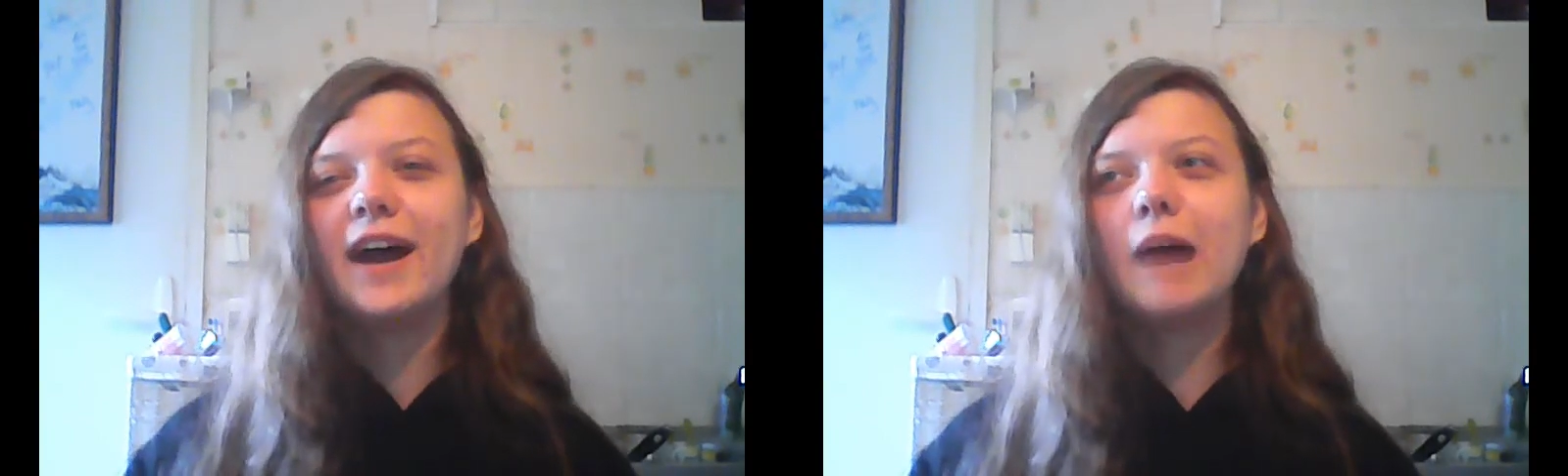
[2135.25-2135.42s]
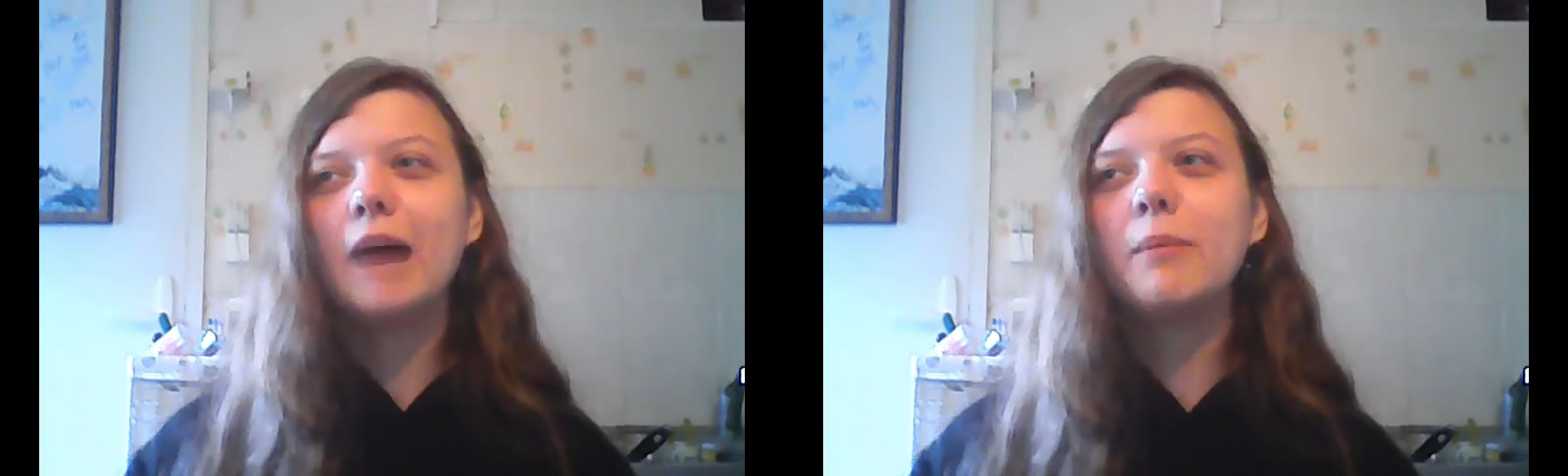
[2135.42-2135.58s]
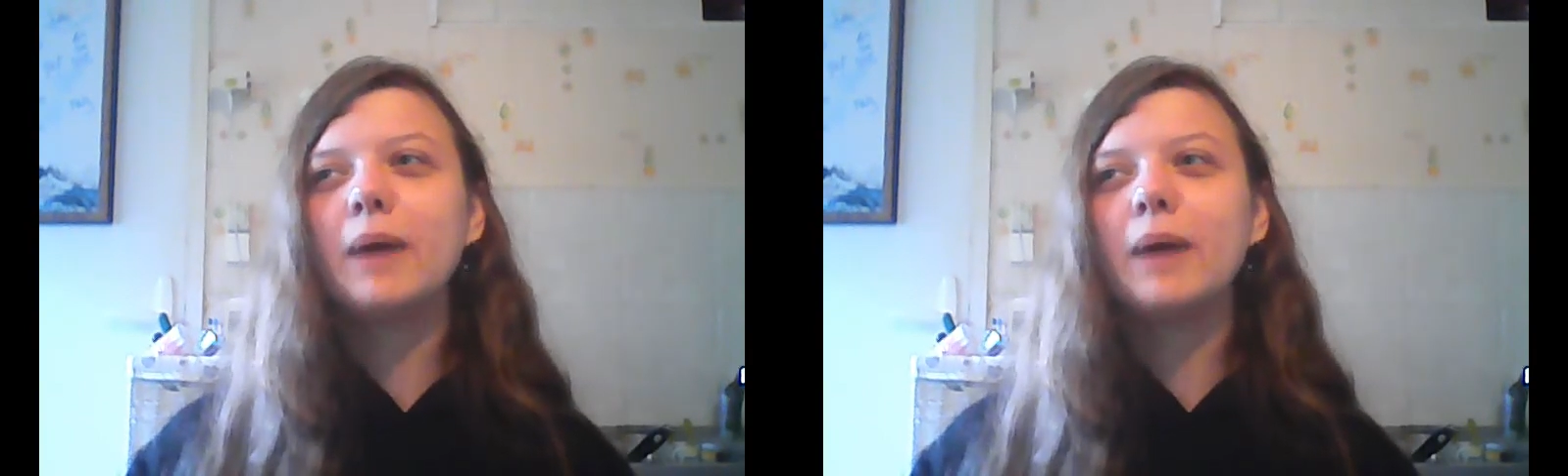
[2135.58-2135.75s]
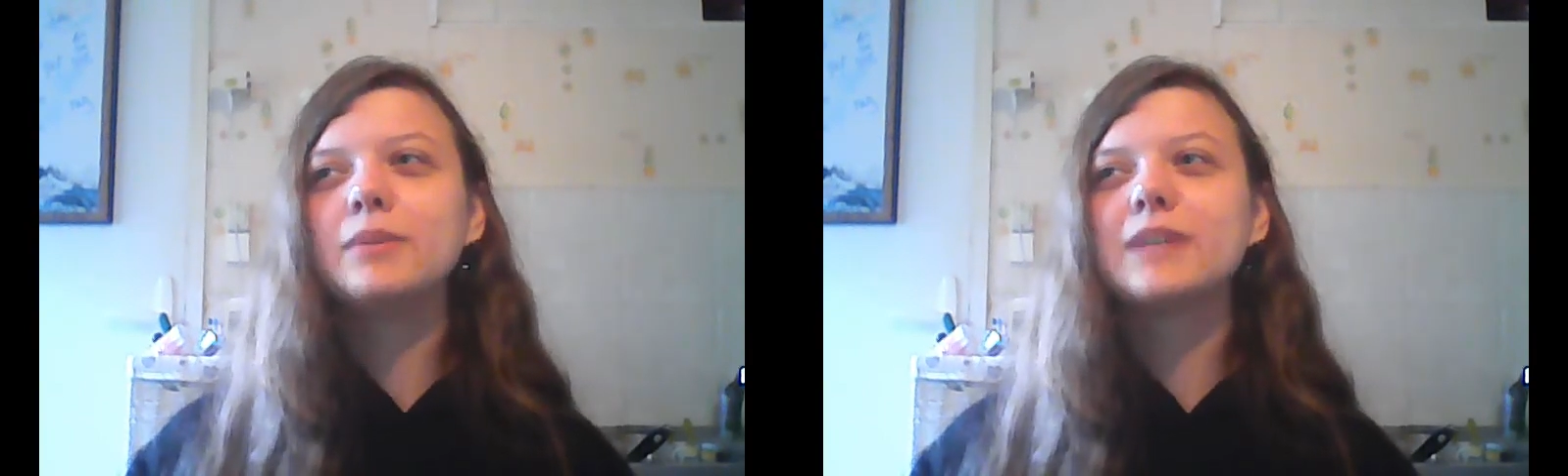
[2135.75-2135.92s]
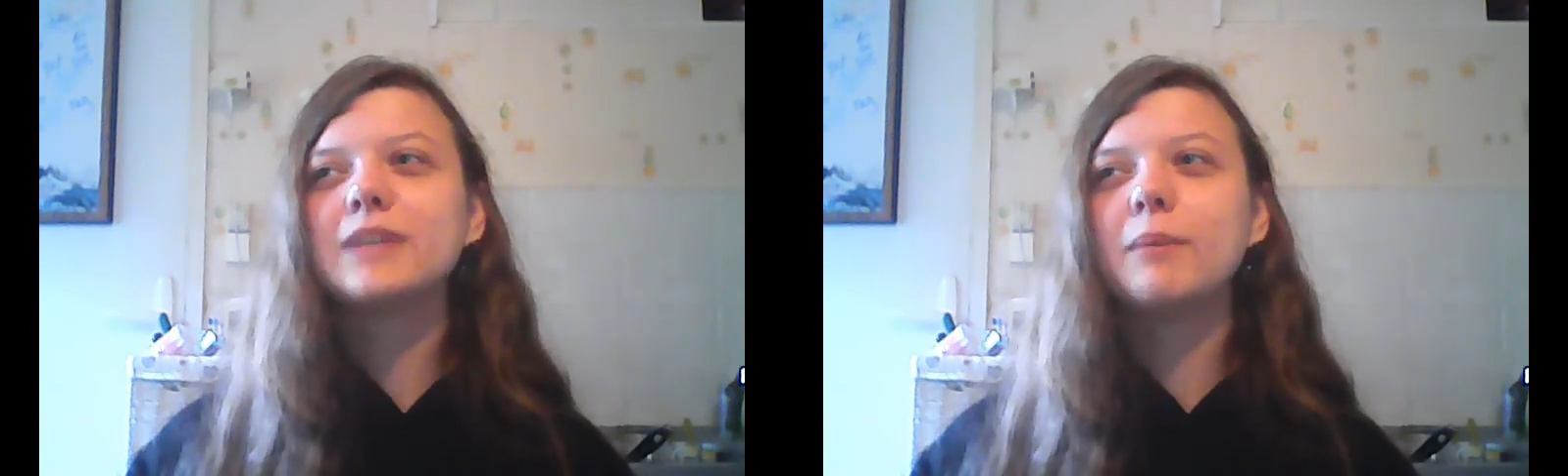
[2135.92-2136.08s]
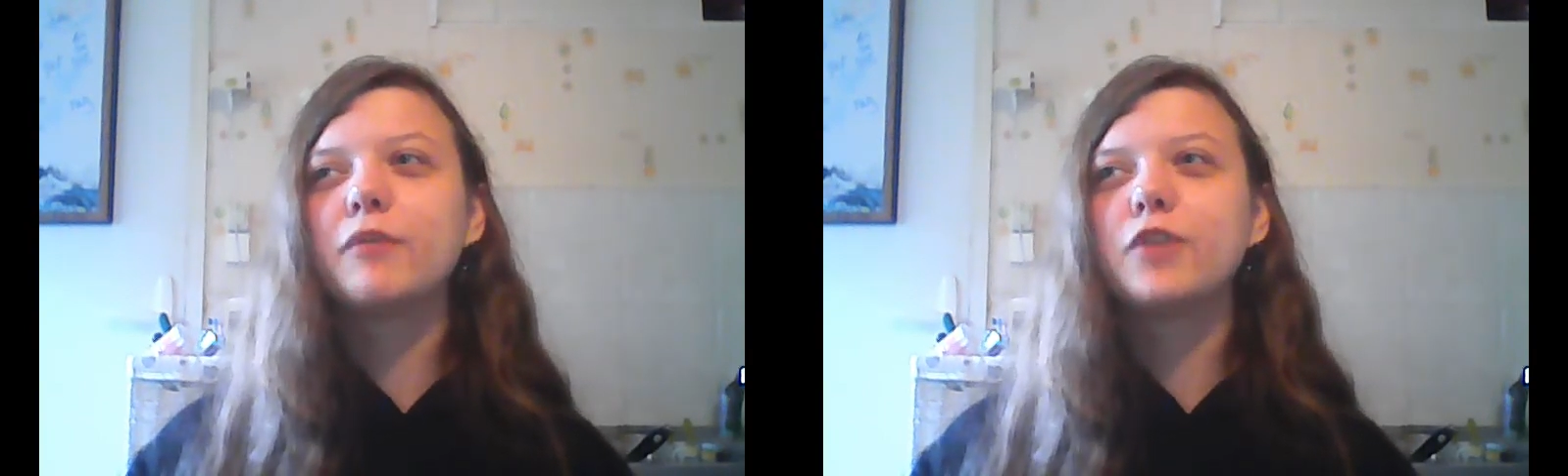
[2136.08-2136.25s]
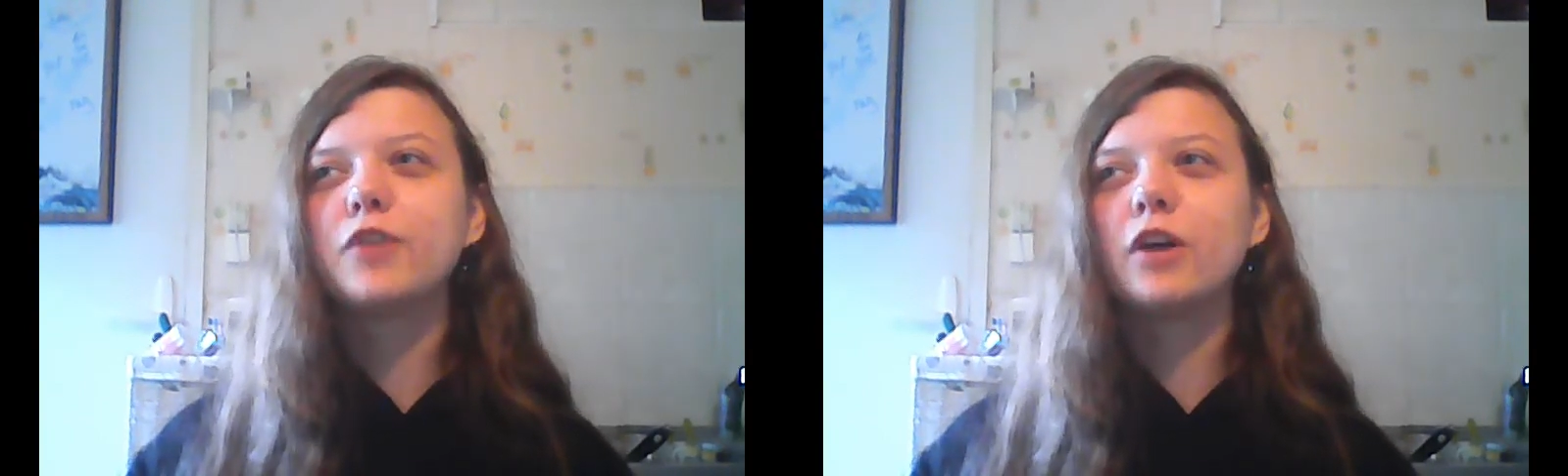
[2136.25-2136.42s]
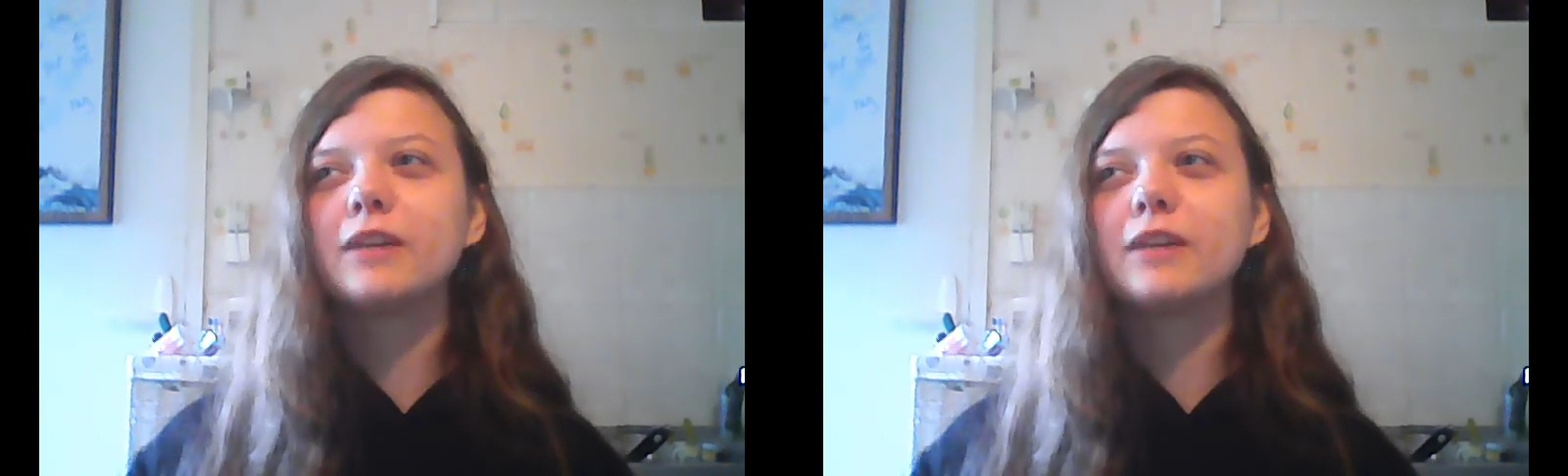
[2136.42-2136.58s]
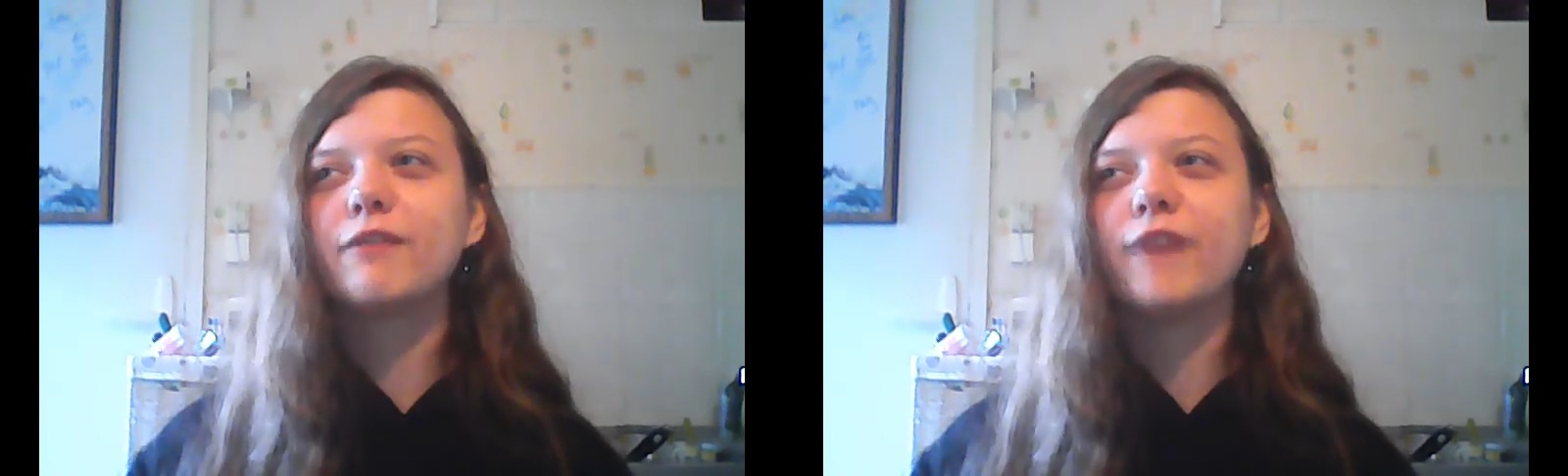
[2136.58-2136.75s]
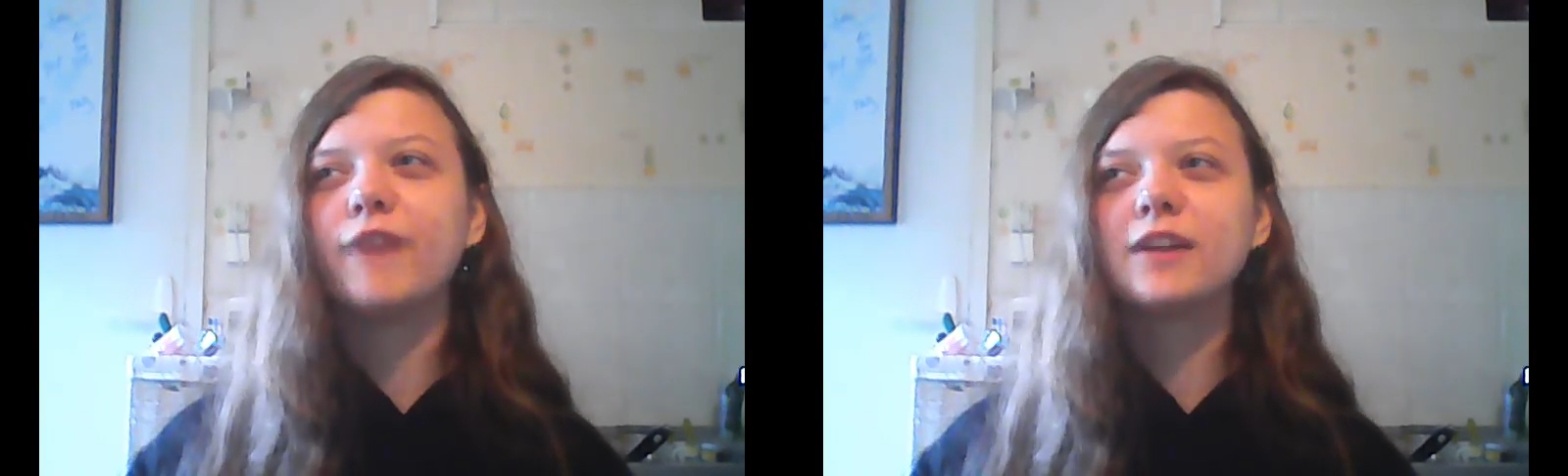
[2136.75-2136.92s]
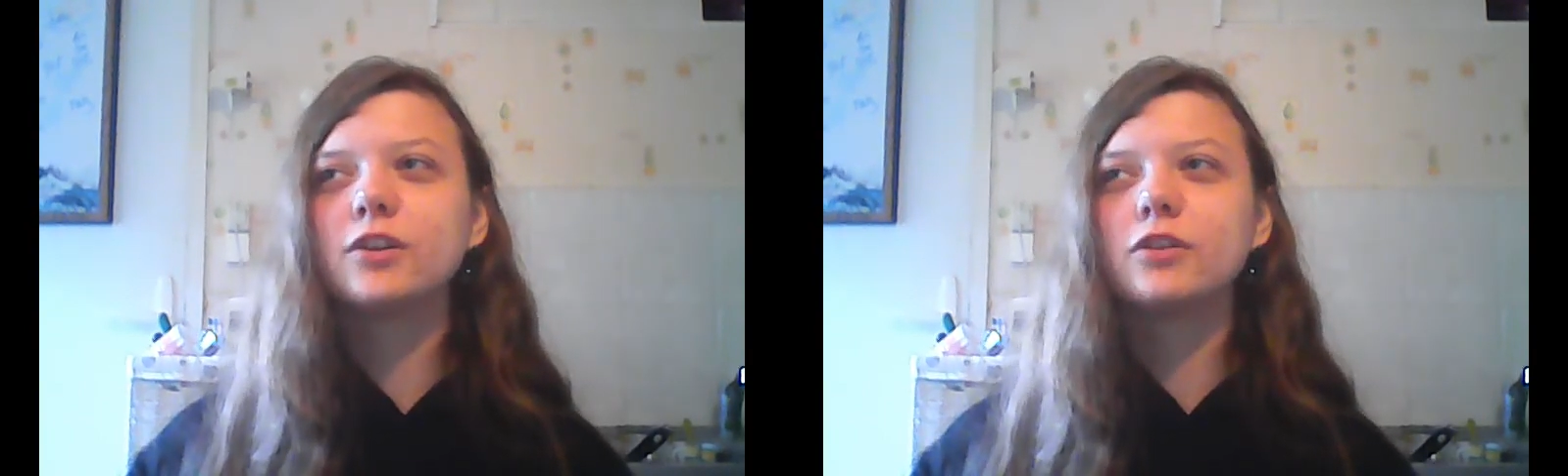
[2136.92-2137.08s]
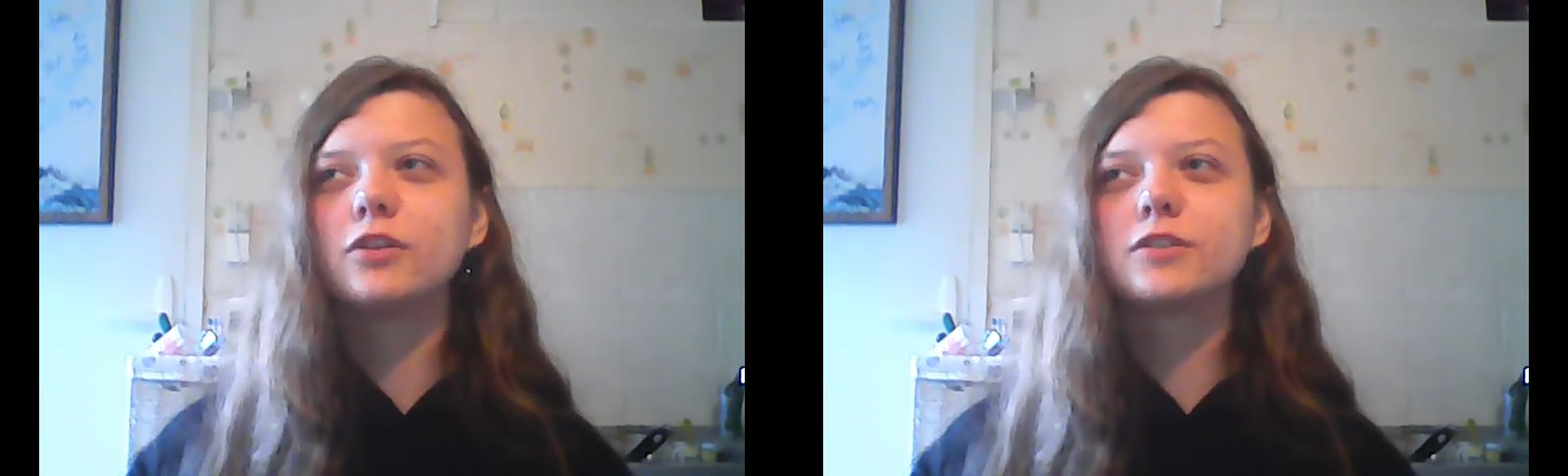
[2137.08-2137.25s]
I'm the type of girl that
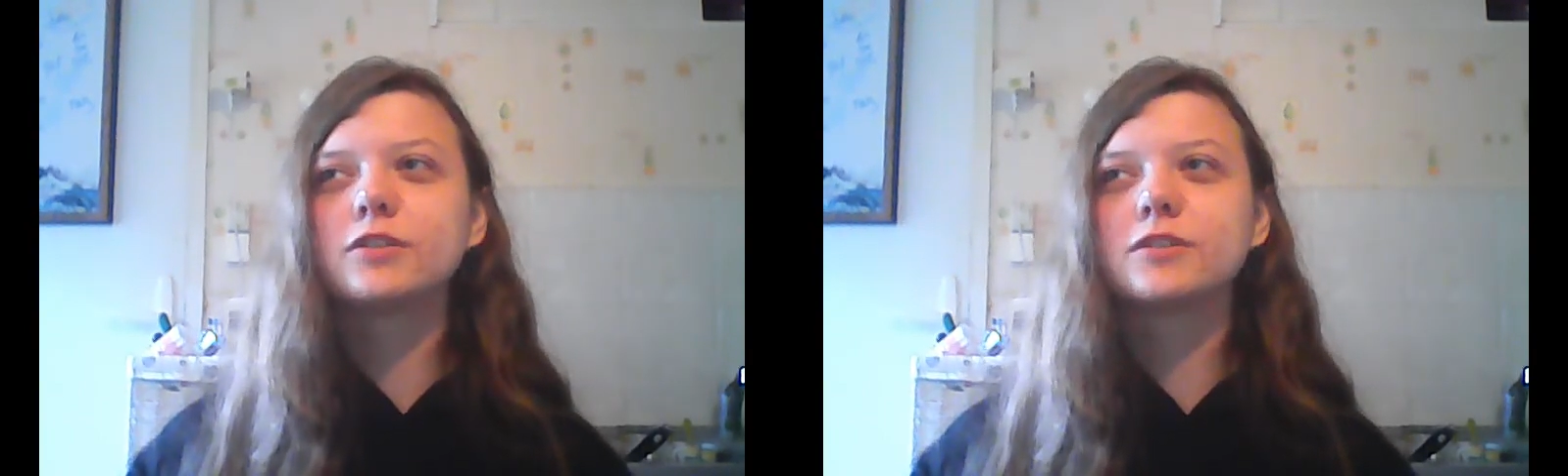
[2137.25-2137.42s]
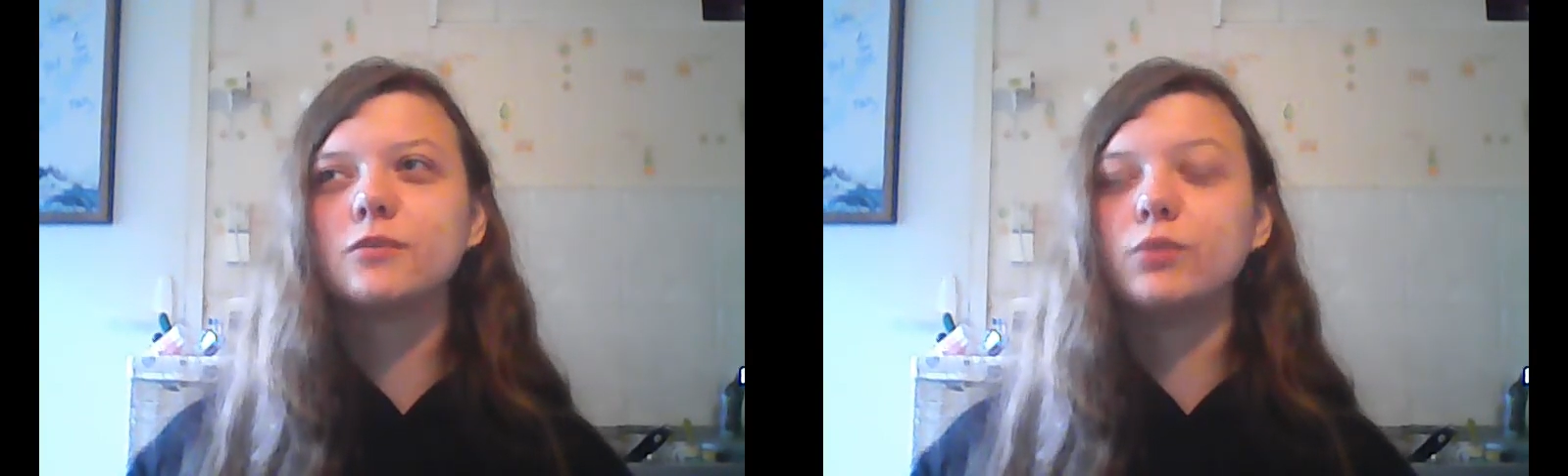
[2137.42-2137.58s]
fangirls